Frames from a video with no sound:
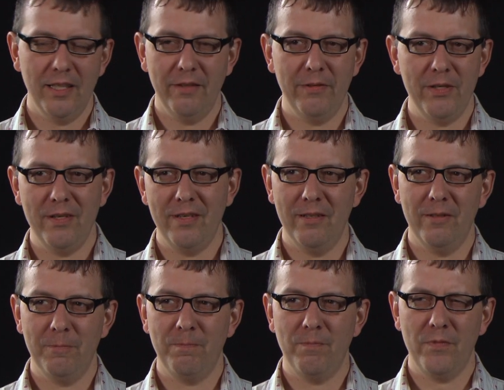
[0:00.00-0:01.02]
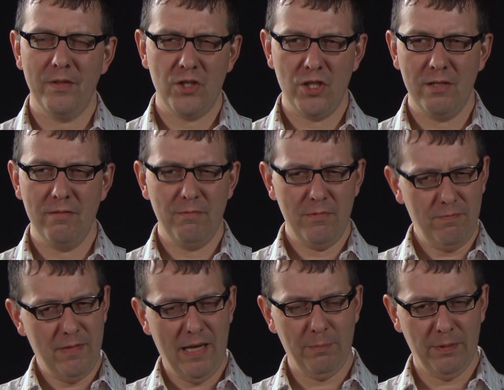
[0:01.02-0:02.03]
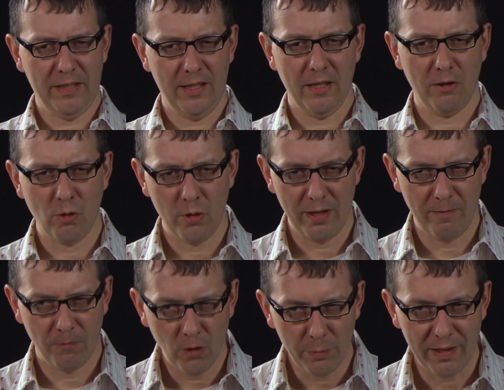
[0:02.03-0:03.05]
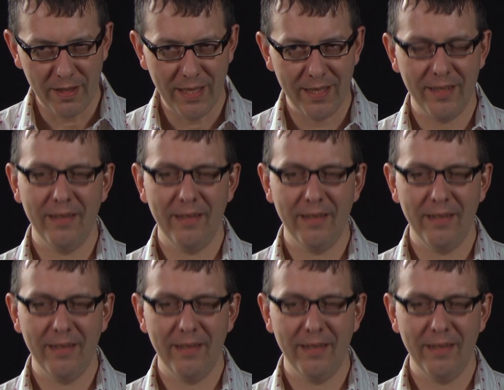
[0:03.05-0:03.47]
and she hadn't played accordion for me yet,